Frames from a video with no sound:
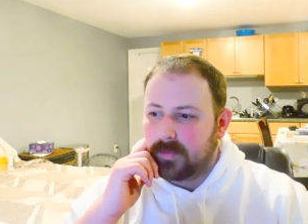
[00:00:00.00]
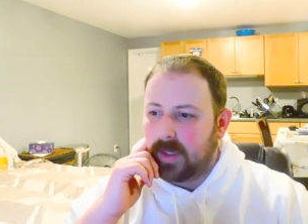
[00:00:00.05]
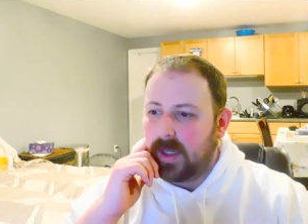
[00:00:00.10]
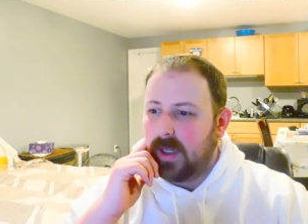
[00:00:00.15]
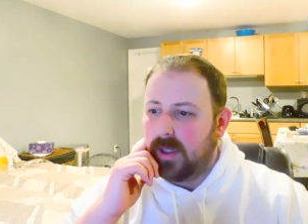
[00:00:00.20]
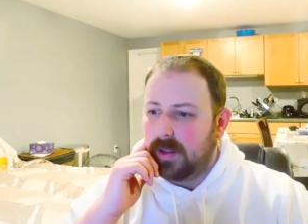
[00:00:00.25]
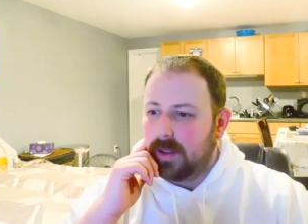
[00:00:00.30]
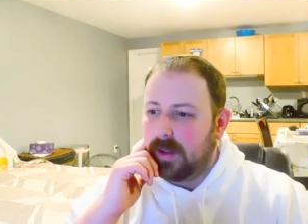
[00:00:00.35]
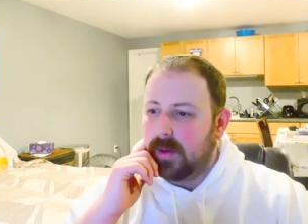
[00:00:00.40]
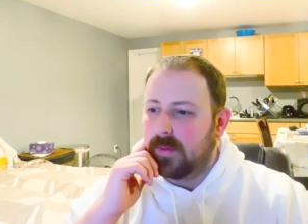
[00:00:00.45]

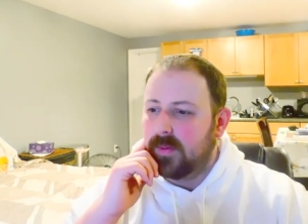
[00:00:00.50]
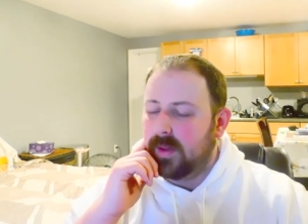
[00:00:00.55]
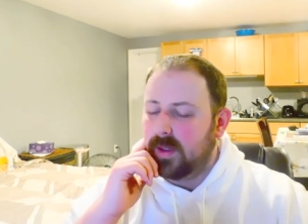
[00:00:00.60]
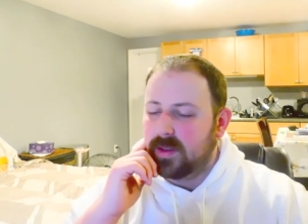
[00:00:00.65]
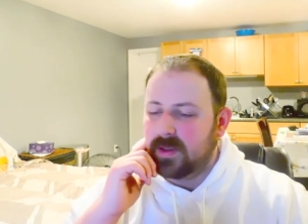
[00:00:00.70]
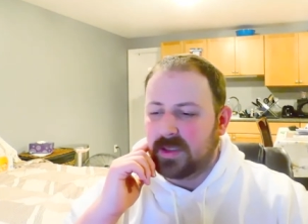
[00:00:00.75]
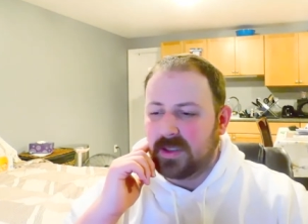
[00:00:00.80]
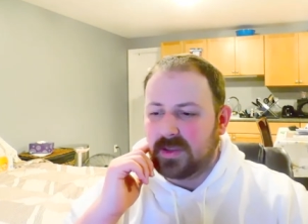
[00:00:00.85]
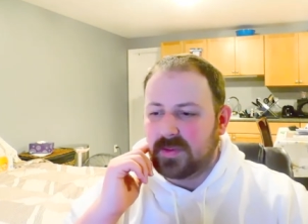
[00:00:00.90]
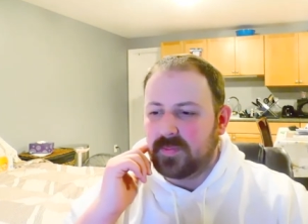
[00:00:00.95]
yeah, no,
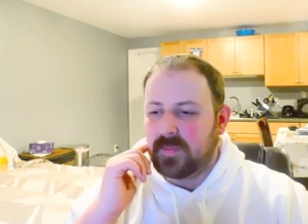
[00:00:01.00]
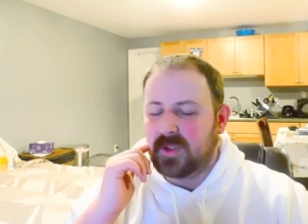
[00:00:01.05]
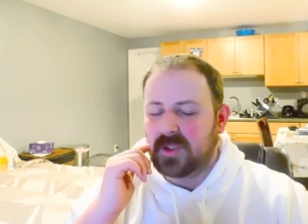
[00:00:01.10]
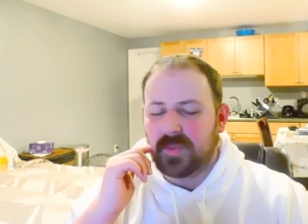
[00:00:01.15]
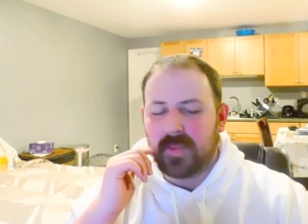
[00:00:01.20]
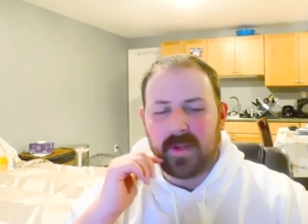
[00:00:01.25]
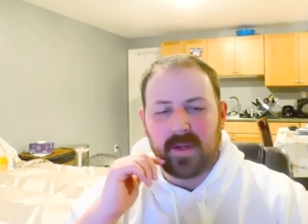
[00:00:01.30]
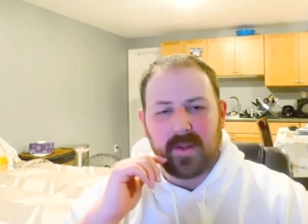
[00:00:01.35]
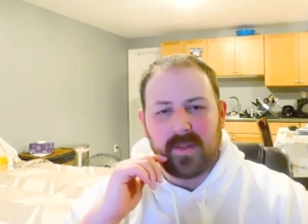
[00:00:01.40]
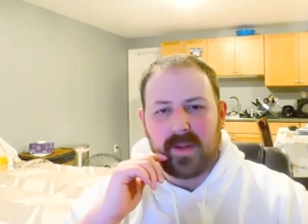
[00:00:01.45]
it's
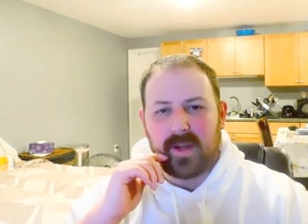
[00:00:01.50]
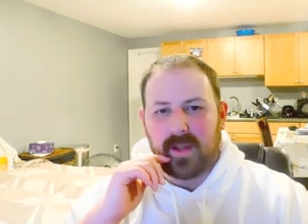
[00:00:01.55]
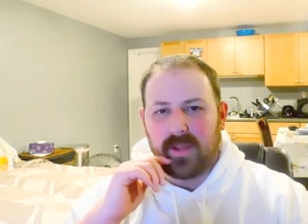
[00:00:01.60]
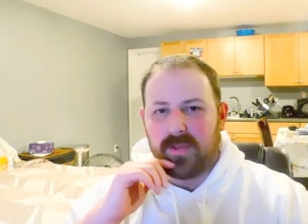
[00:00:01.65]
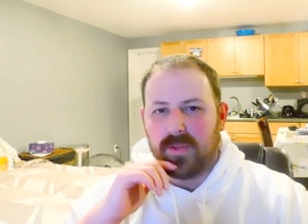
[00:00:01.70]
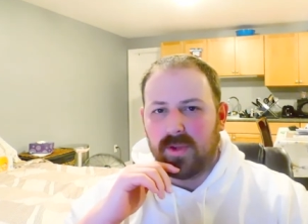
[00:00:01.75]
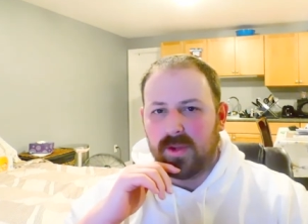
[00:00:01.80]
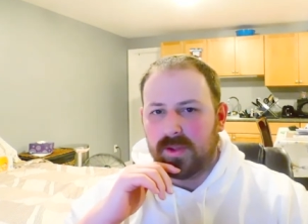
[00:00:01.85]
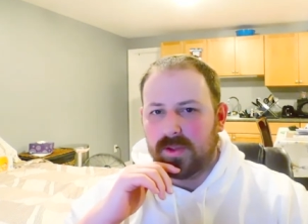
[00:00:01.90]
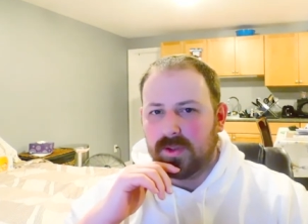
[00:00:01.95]
much better than I
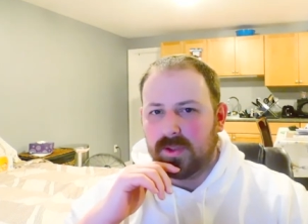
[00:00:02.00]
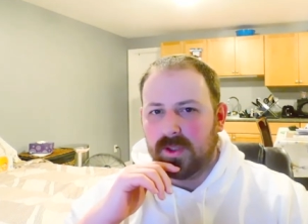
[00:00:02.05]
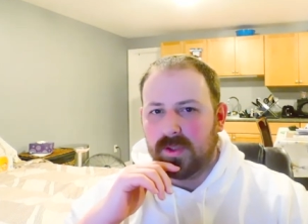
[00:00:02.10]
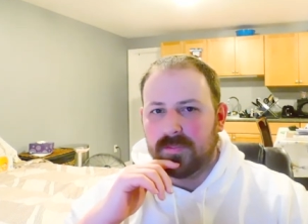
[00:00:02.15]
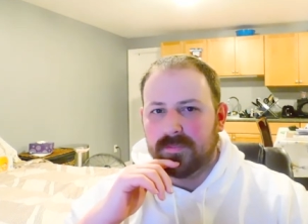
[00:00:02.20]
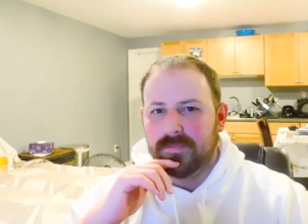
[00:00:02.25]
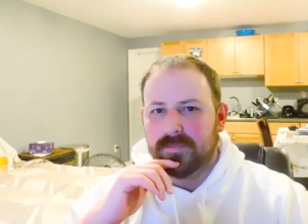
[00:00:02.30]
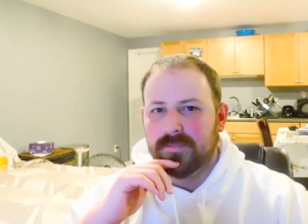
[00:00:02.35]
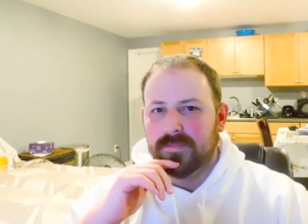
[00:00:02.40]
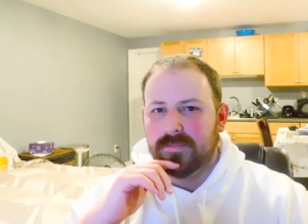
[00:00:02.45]
thought. You
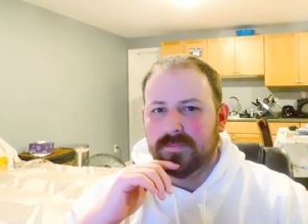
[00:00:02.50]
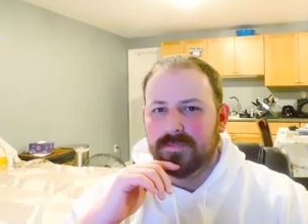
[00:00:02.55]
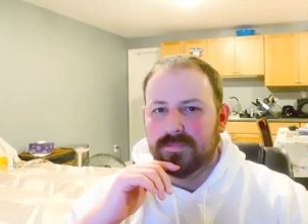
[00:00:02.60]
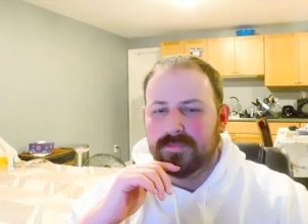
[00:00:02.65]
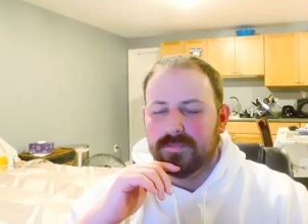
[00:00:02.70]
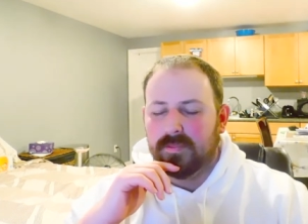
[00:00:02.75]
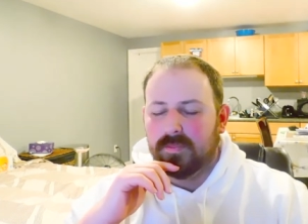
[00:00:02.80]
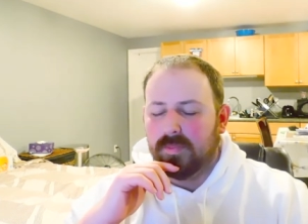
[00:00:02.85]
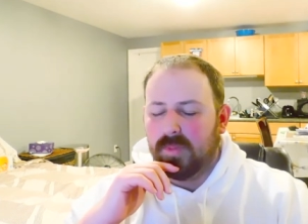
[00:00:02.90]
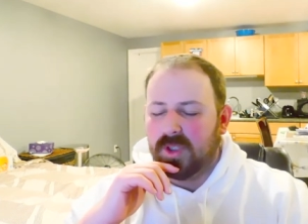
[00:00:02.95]
know,
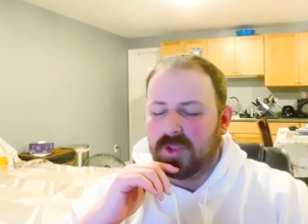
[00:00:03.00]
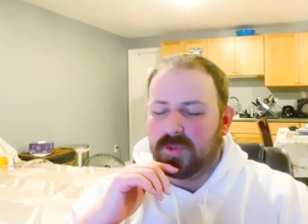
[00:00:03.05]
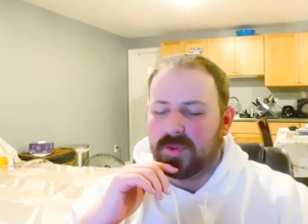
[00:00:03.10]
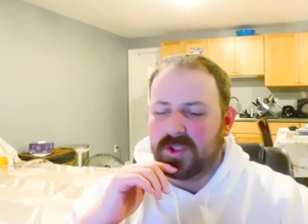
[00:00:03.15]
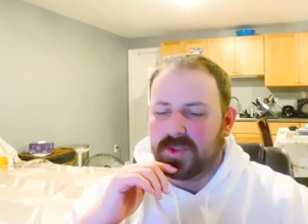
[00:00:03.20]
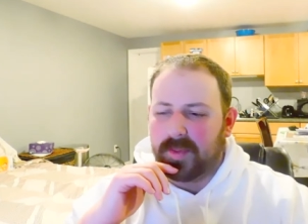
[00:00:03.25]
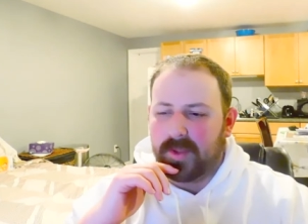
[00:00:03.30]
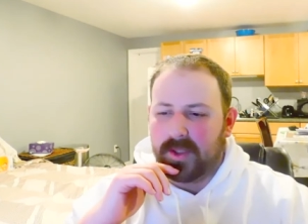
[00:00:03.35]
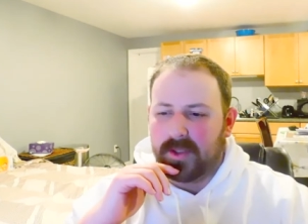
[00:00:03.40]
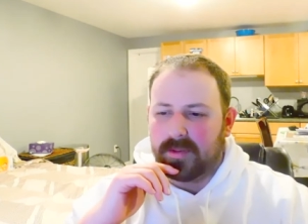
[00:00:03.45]
much
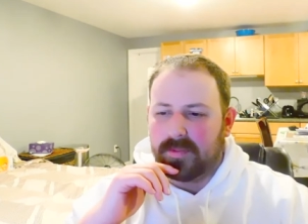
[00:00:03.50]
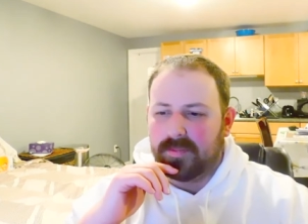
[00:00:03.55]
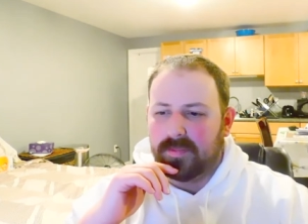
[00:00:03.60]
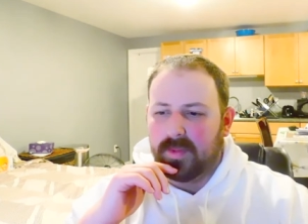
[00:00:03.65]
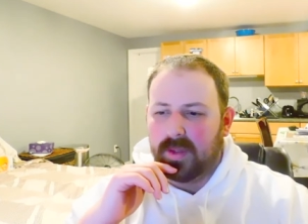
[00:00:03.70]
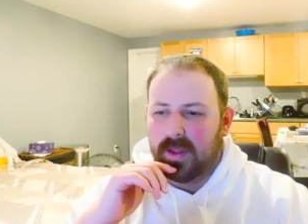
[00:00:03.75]
better.